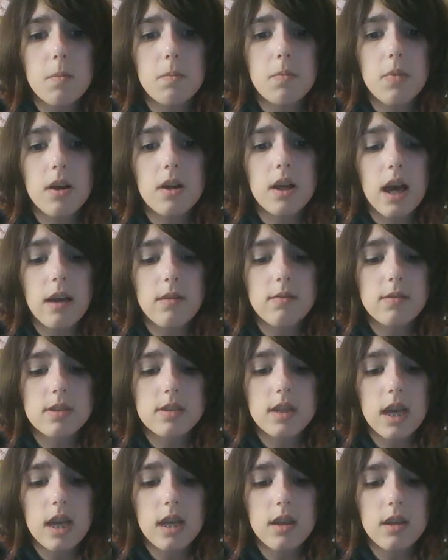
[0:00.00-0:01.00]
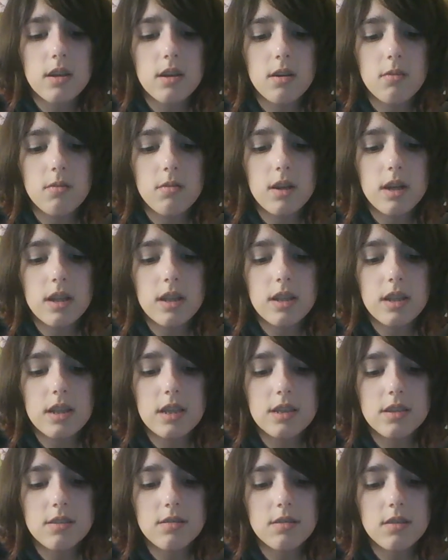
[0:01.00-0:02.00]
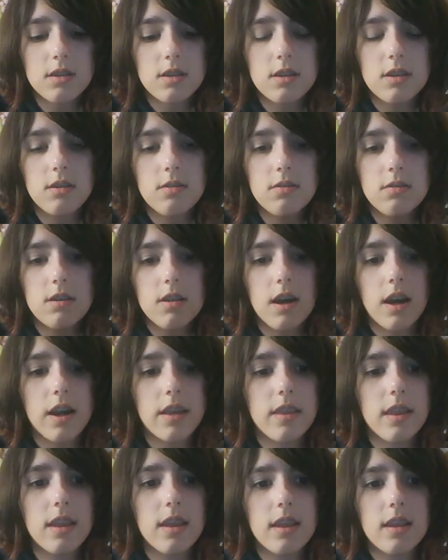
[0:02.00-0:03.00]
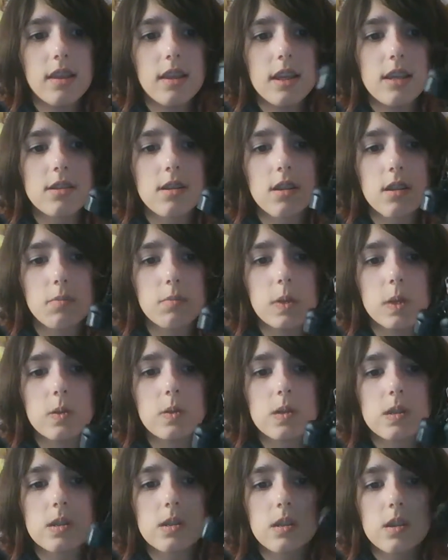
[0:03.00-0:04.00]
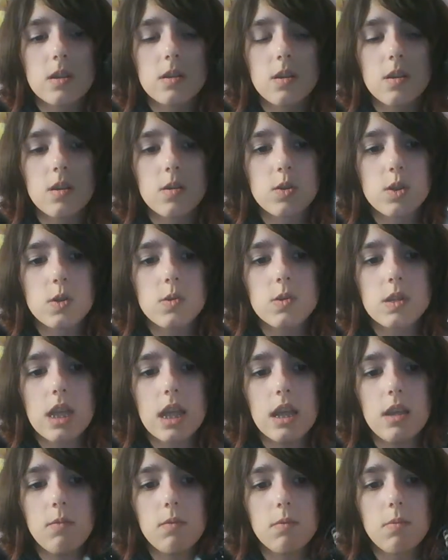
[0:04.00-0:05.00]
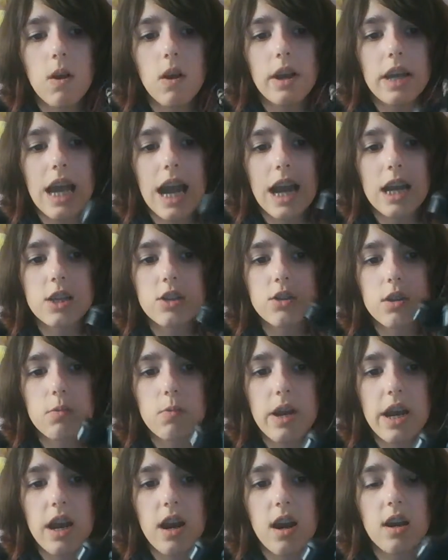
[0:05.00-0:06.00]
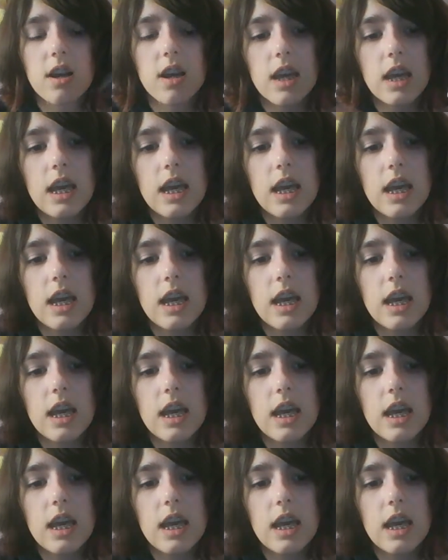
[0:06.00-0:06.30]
But I was like, you know what, these look cute. I think these are the boots, these are the shoes that he would probably actually wear.